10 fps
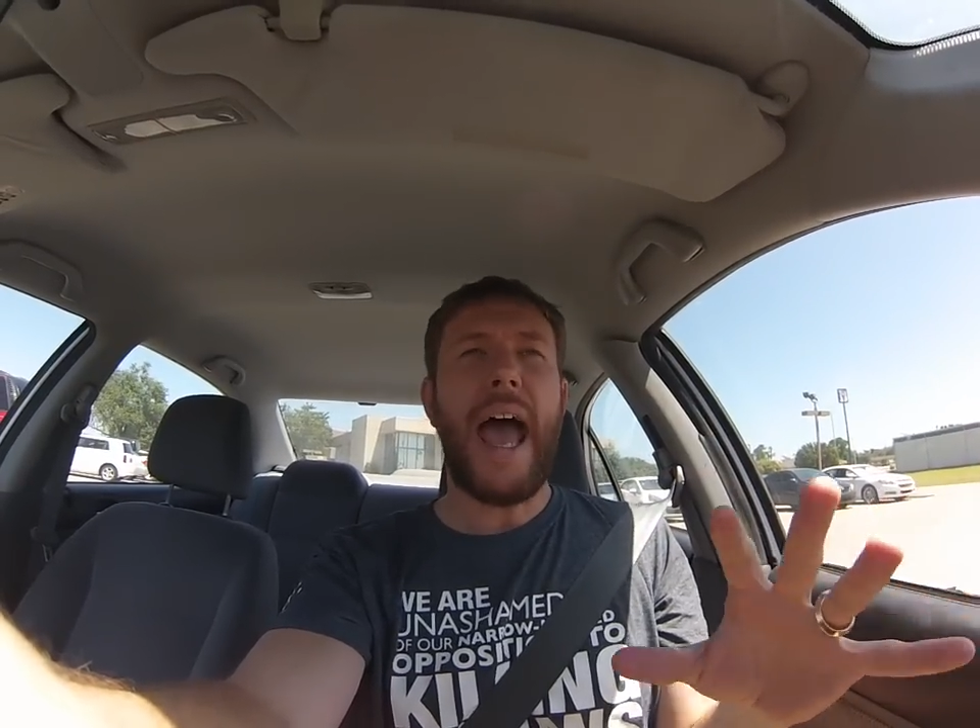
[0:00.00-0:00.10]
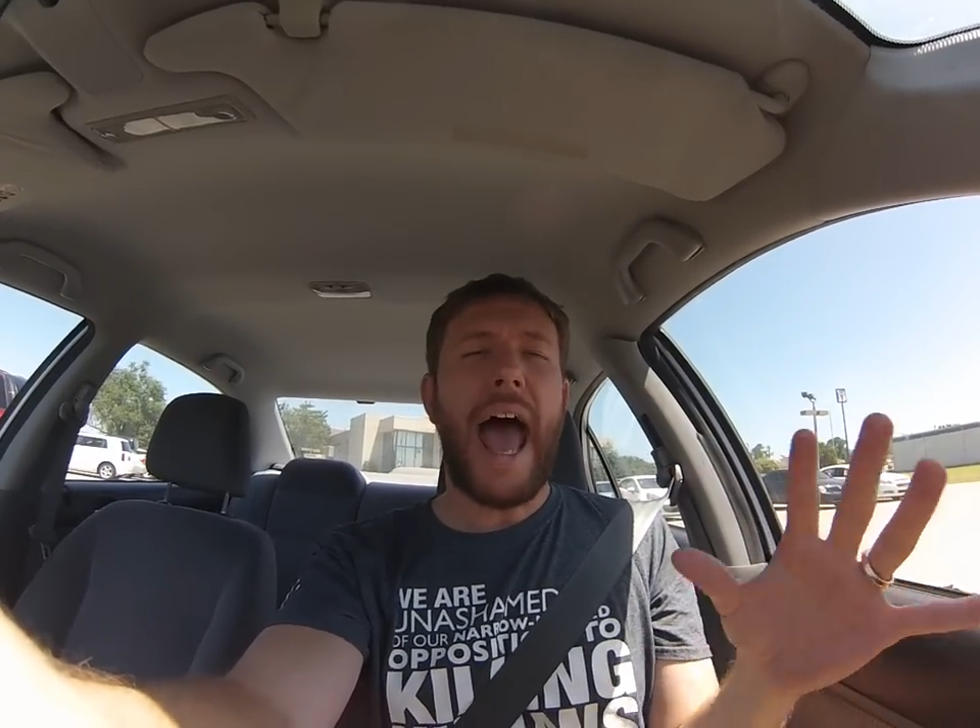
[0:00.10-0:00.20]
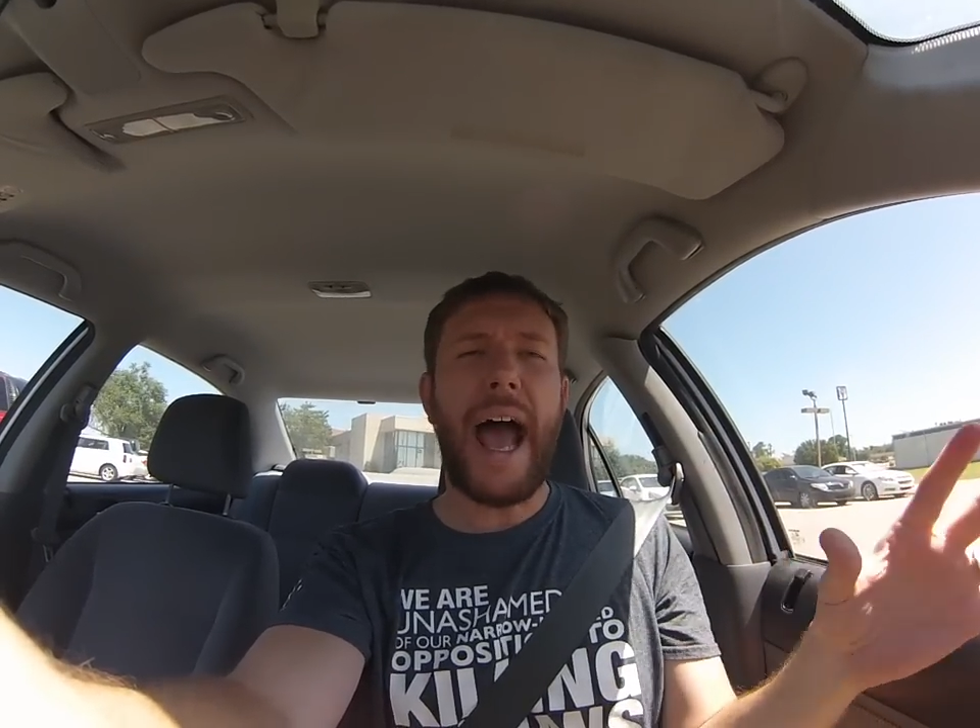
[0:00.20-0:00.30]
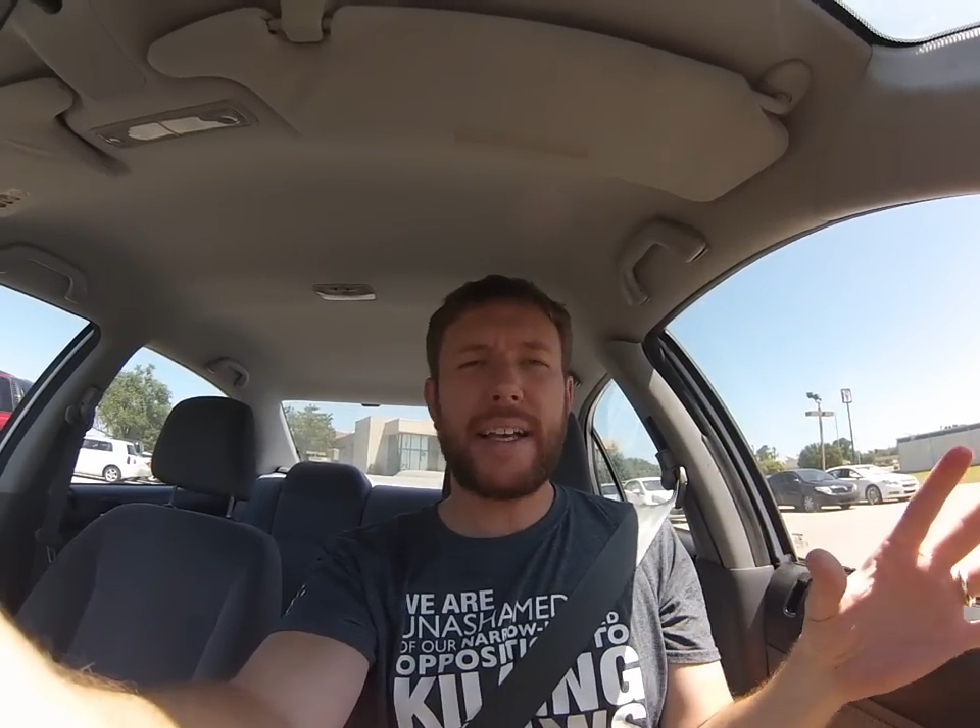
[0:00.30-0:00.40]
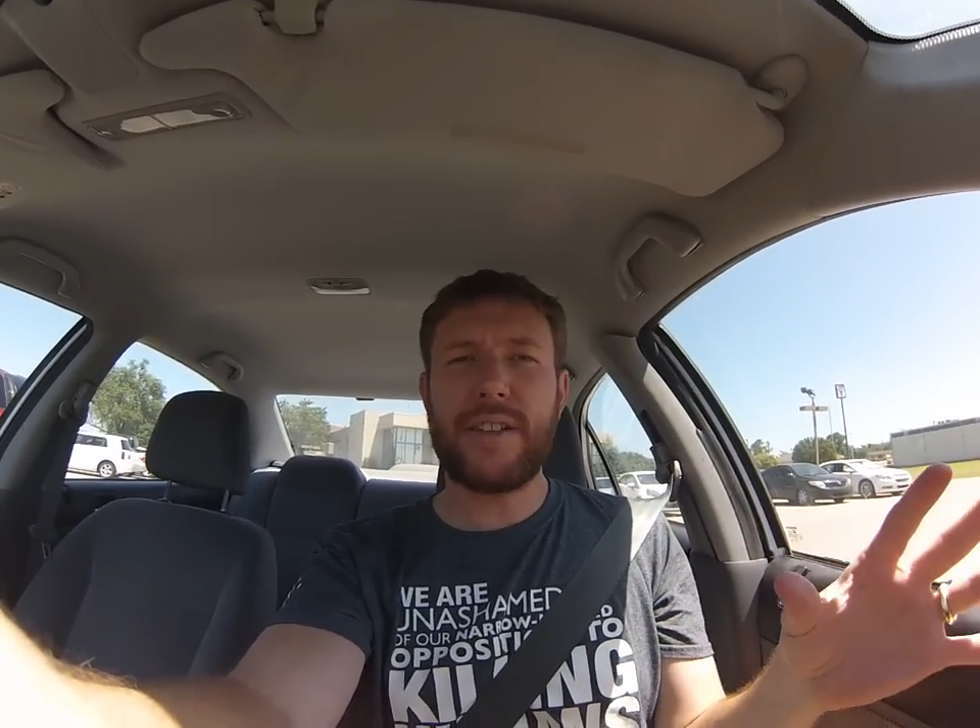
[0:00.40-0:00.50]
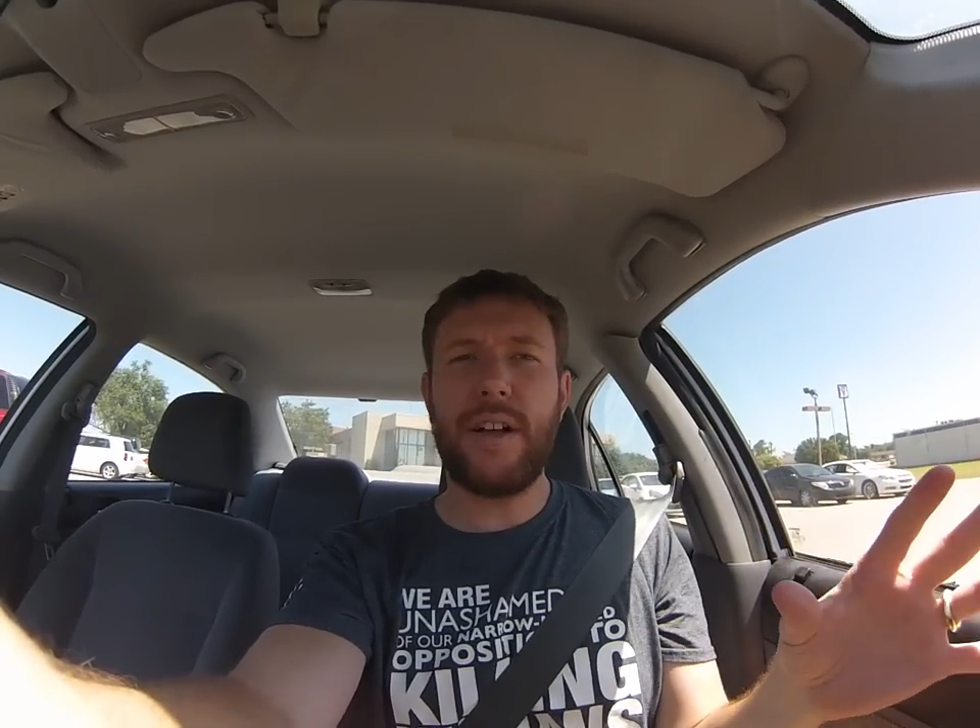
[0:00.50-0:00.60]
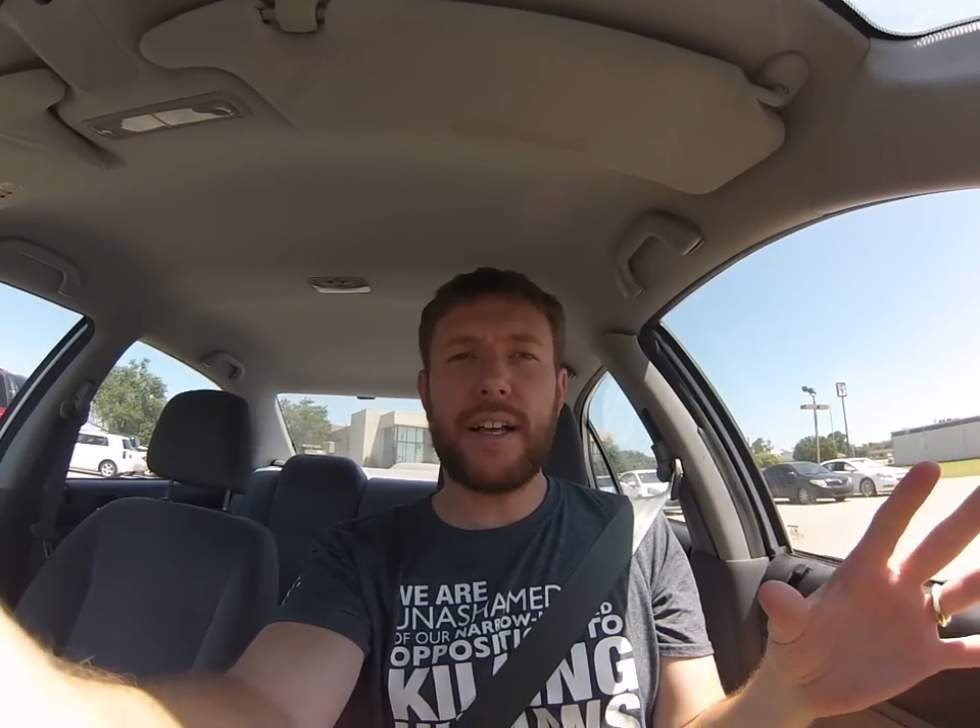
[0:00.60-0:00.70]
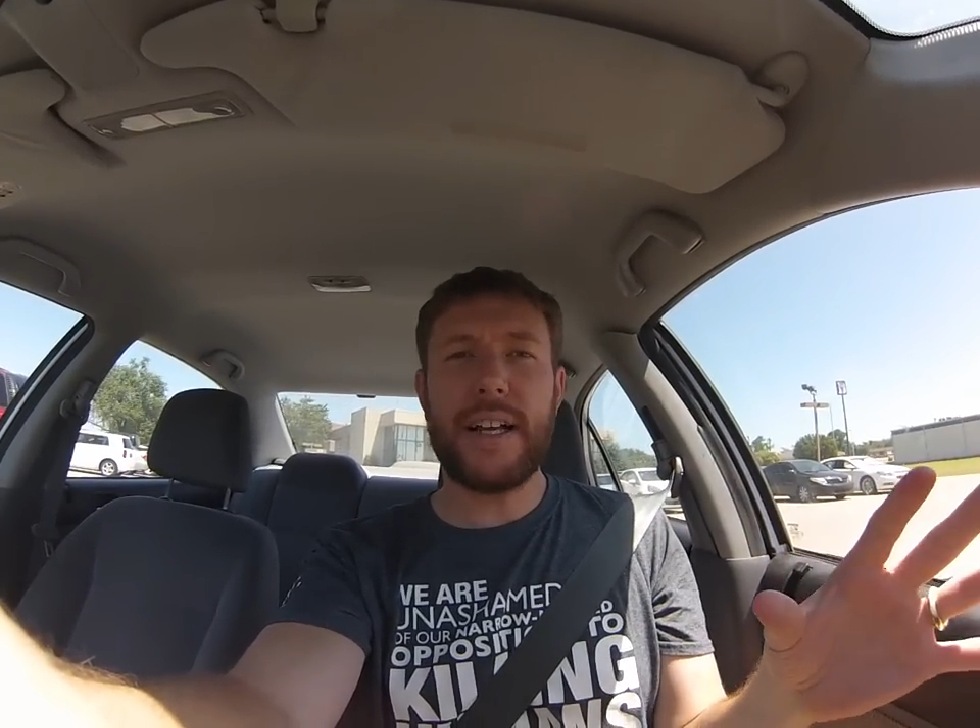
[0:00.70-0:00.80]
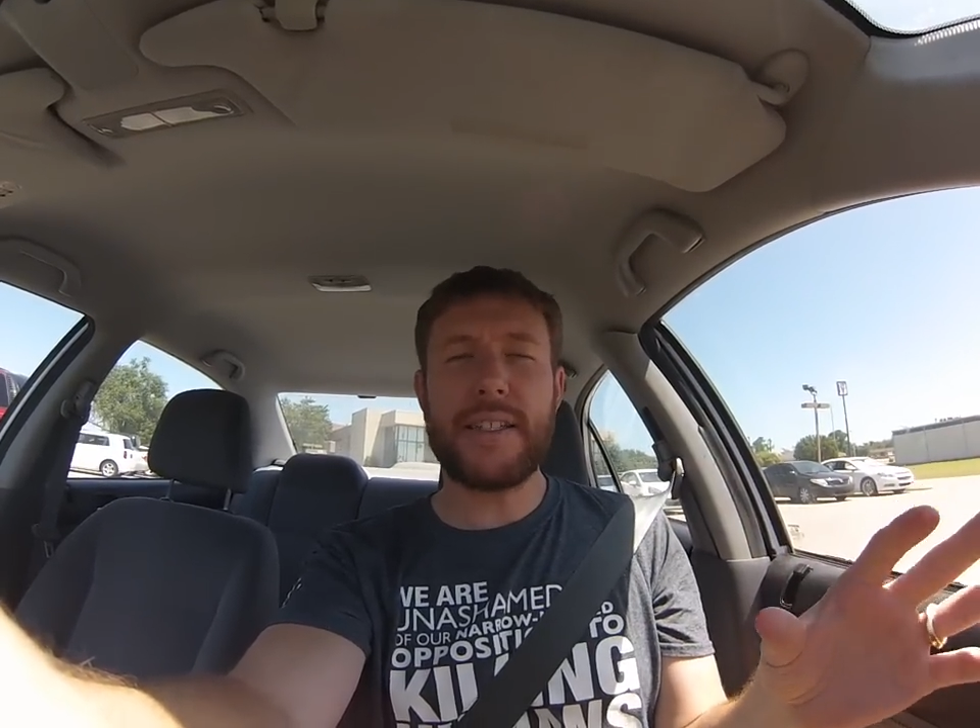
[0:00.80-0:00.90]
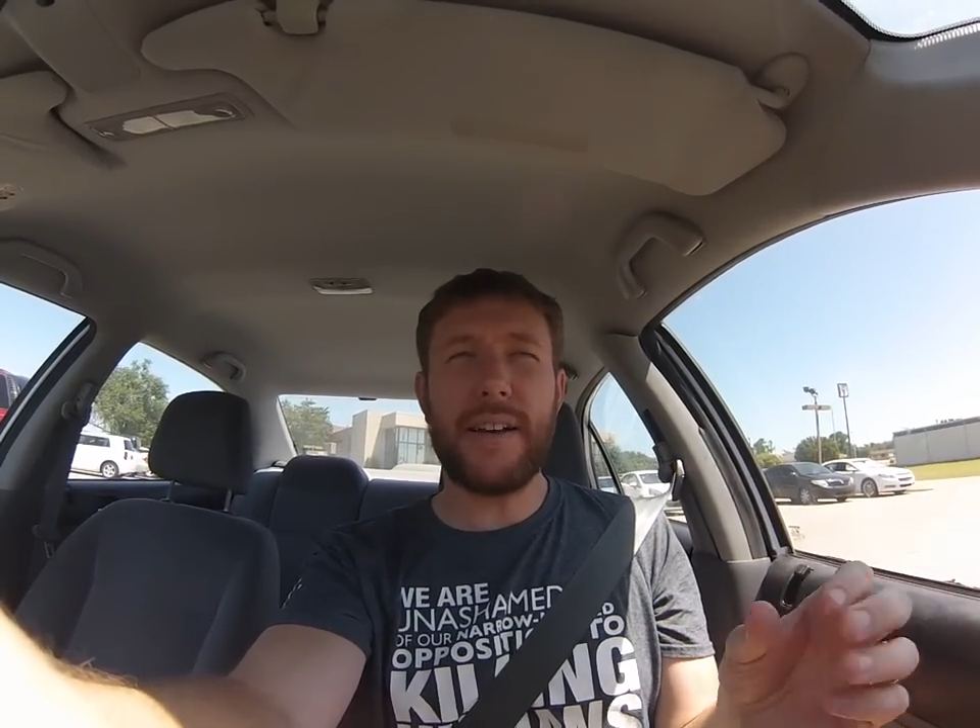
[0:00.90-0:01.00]
acts and all
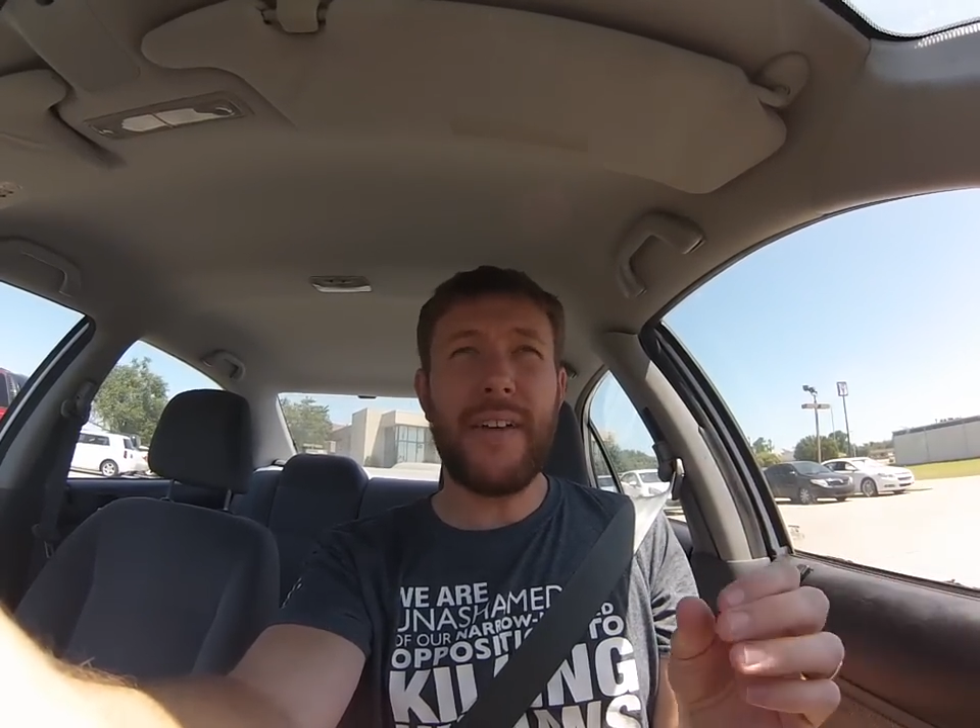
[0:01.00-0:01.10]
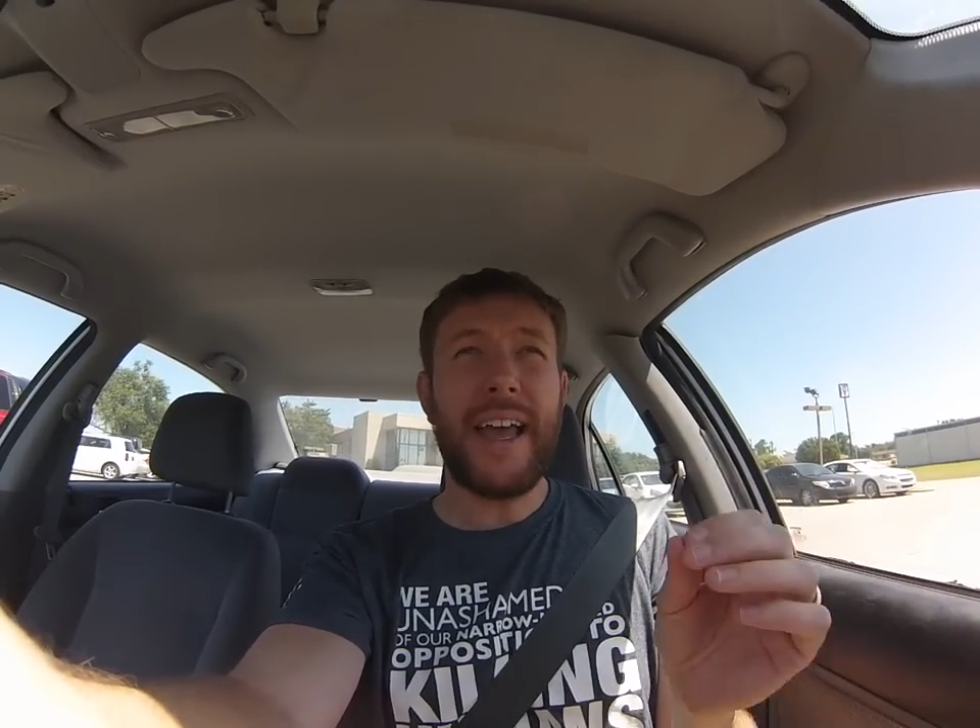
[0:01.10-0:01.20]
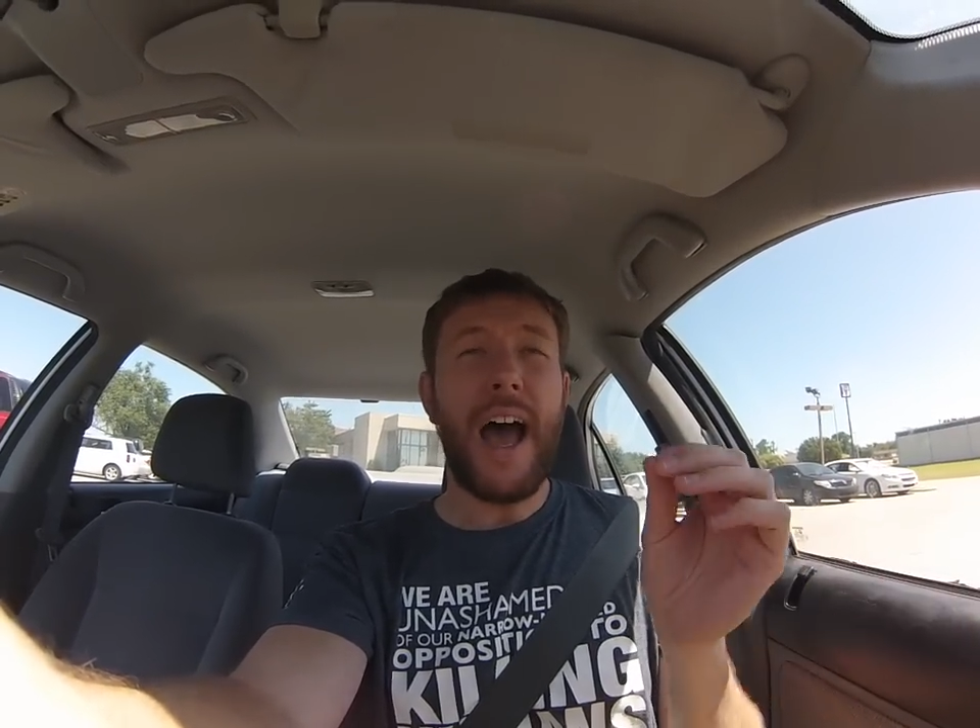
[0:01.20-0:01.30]
that kind of stuff